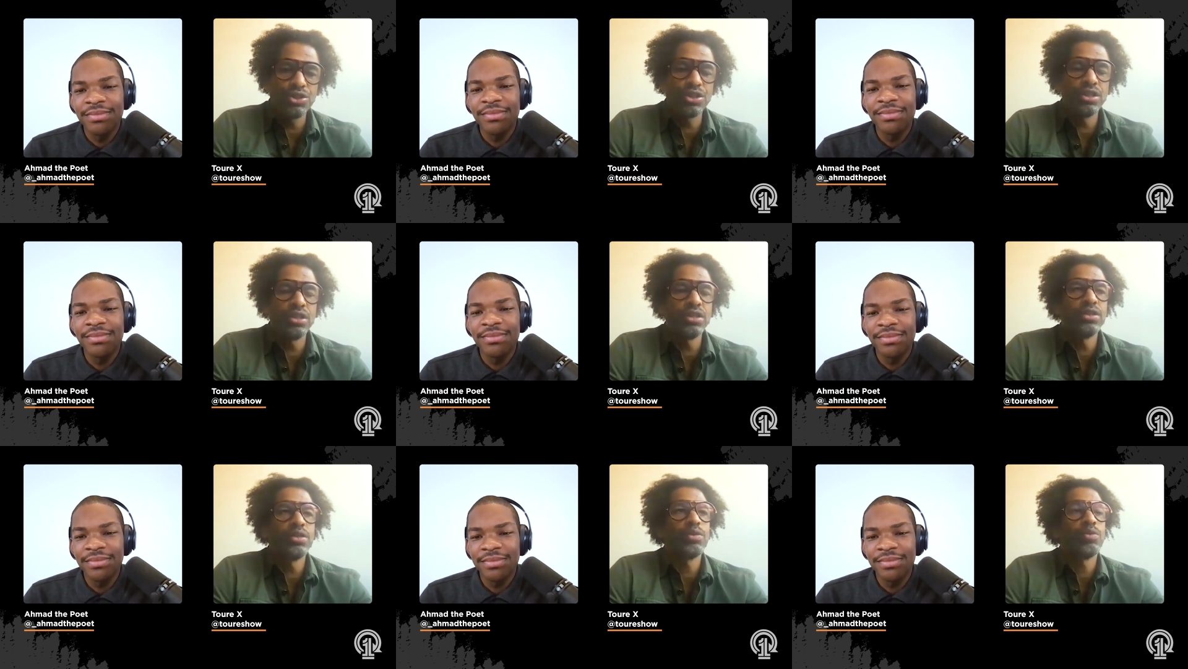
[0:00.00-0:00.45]

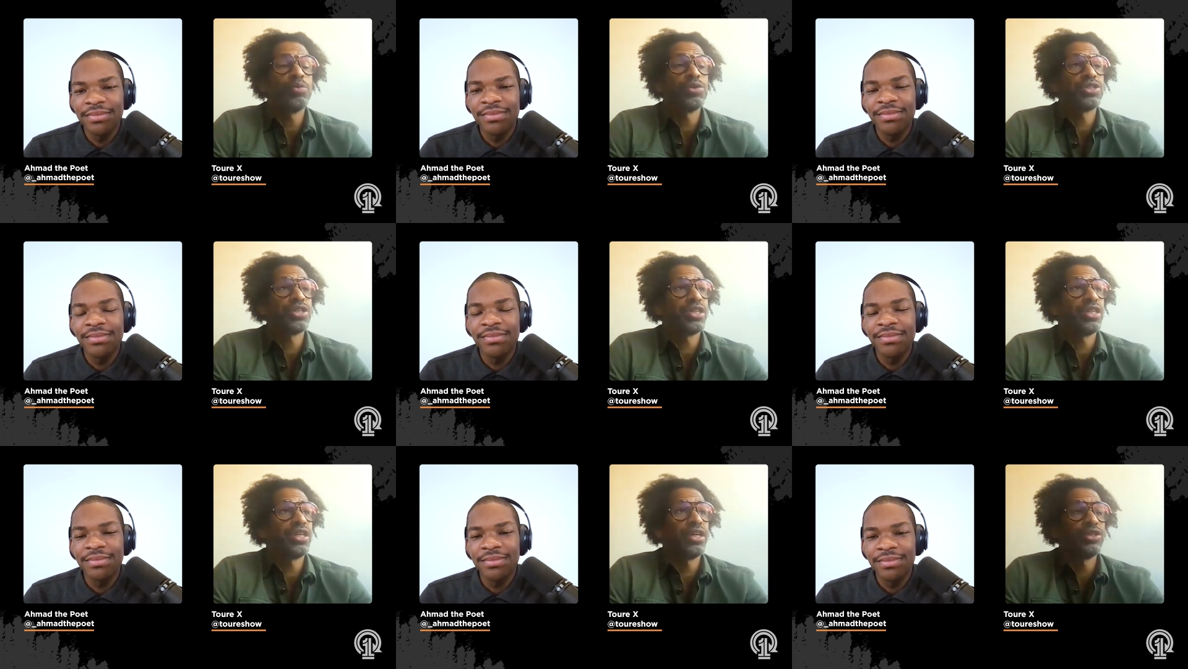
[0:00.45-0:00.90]
Speaker 1: culture,
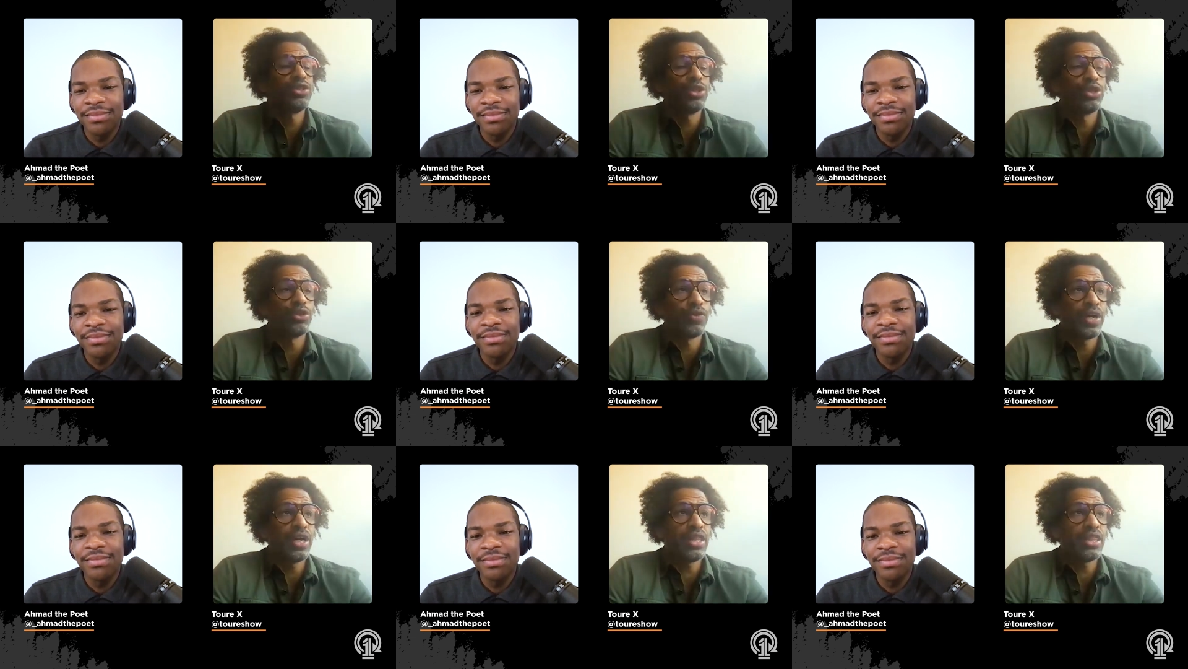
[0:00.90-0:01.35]
which I think is a
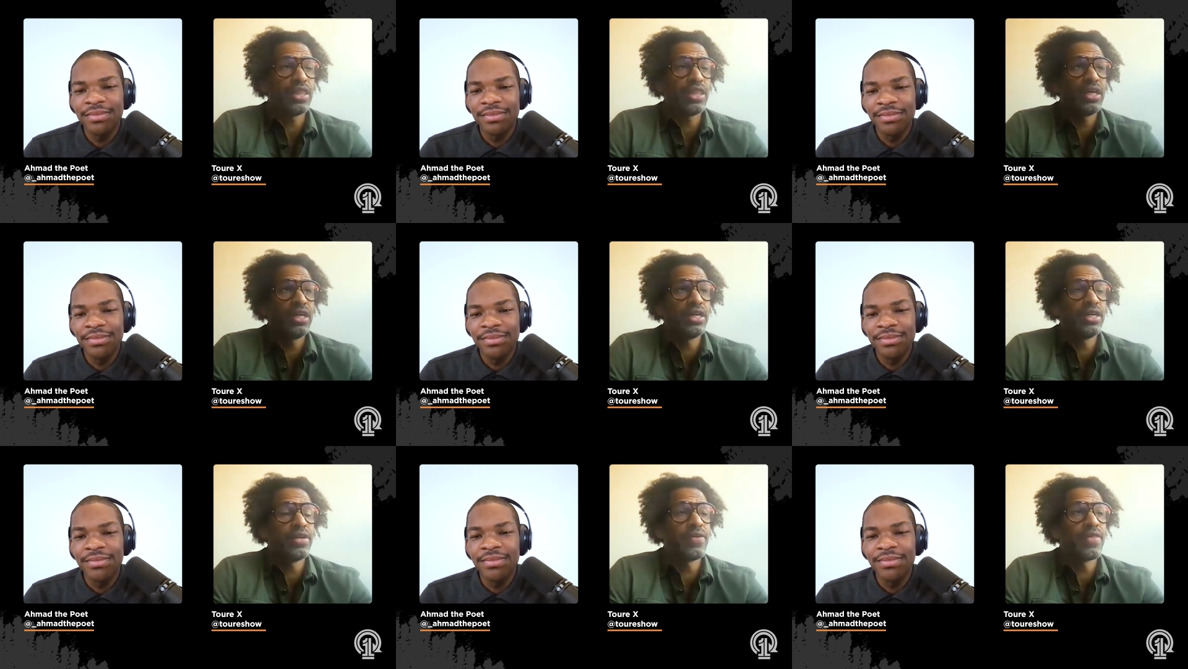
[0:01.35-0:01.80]
great
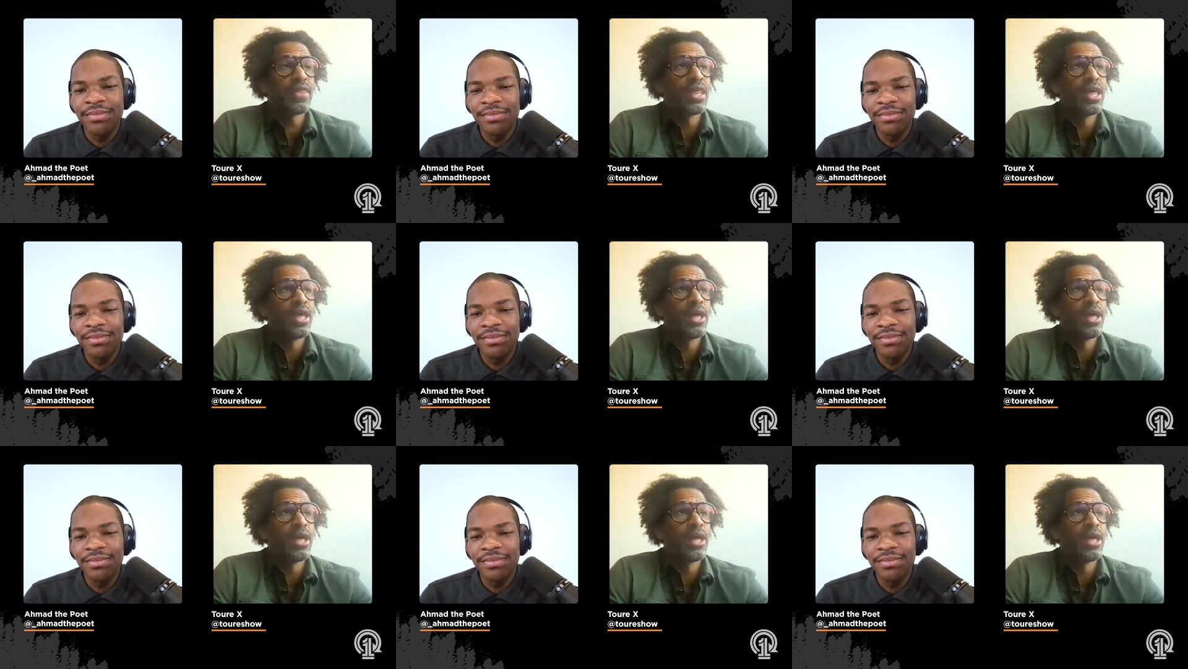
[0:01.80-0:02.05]
thing.